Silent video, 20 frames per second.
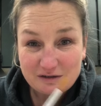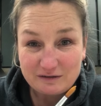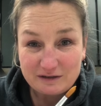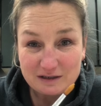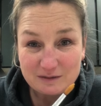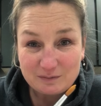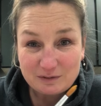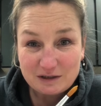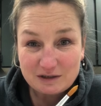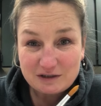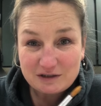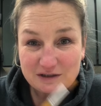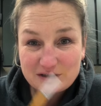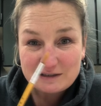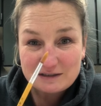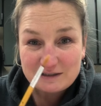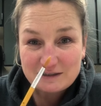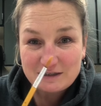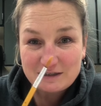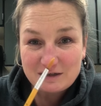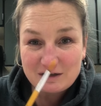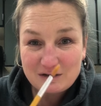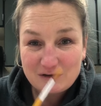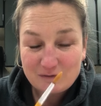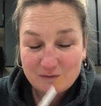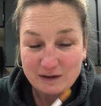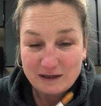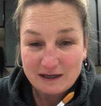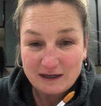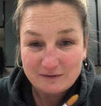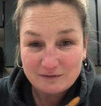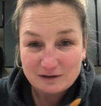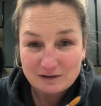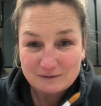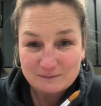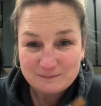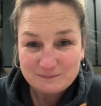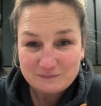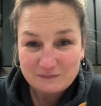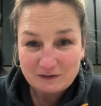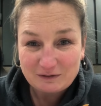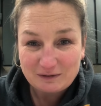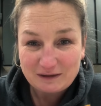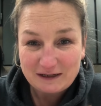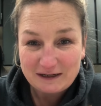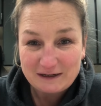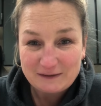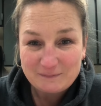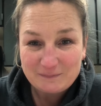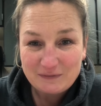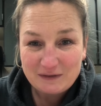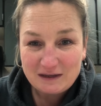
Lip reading: these brushes whenever, okay?